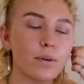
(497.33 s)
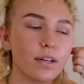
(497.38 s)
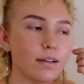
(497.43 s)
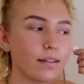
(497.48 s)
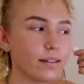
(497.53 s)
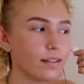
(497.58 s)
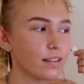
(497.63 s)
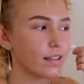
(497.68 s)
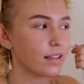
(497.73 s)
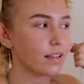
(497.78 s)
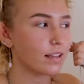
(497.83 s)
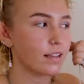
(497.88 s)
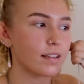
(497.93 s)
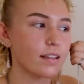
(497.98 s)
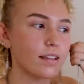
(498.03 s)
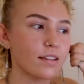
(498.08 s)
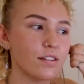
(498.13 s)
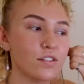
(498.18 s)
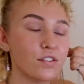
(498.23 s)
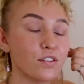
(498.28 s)
but
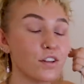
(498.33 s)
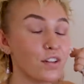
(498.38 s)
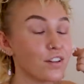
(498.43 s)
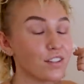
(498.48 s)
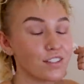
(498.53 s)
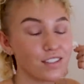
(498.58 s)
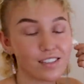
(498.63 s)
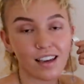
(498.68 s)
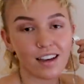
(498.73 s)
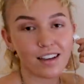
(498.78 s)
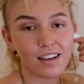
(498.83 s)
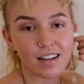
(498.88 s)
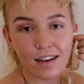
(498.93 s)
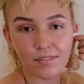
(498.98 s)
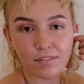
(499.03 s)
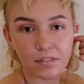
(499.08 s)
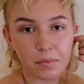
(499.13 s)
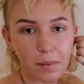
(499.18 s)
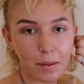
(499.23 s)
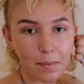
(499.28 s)
she looks young
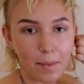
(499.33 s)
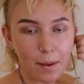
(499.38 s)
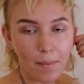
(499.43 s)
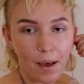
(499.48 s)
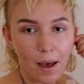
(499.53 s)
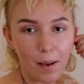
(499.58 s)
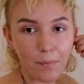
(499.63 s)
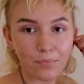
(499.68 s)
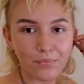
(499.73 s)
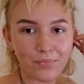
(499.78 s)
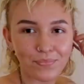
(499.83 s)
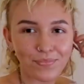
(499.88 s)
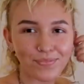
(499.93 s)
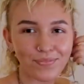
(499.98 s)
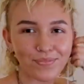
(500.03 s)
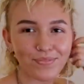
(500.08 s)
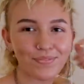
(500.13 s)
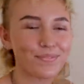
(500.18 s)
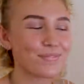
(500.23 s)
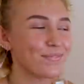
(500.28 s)
enough to be my mom.
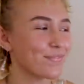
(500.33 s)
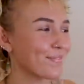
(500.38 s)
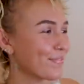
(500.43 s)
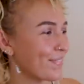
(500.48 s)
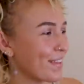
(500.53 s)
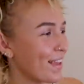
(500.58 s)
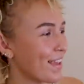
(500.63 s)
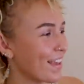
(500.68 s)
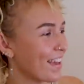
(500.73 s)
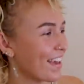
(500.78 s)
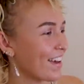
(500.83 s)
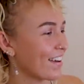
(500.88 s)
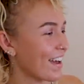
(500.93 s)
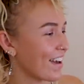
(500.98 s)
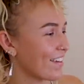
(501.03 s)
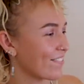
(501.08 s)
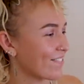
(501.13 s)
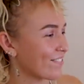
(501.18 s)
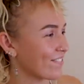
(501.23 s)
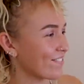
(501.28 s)

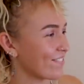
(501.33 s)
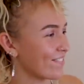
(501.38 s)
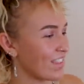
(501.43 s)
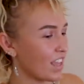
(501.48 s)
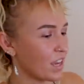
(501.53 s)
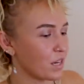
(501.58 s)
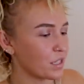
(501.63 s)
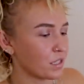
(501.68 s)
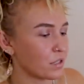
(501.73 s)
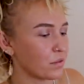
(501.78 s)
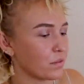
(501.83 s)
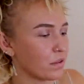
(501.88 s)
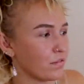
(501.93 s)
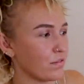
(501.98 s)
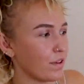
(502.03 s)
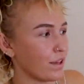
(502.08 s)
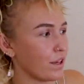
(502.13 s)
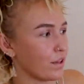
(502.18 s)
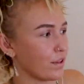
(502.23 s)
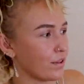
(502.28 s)
Okay, here's the
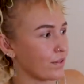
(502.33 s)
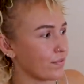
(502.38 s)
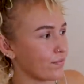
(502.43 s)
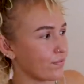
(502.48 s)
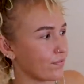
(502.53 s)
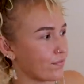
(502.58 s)
reveal.